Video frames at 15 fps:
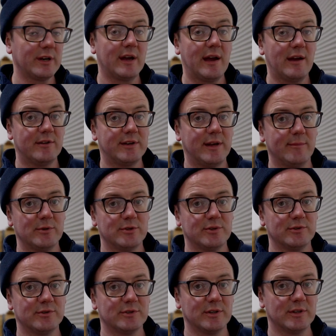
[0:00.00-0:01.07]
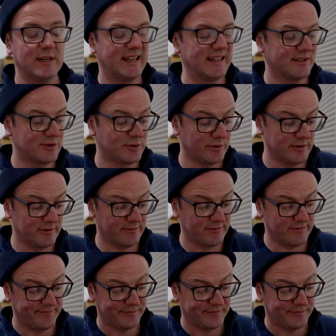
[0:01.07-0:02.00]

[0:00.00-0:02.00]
at higher temperatures, and you can sort of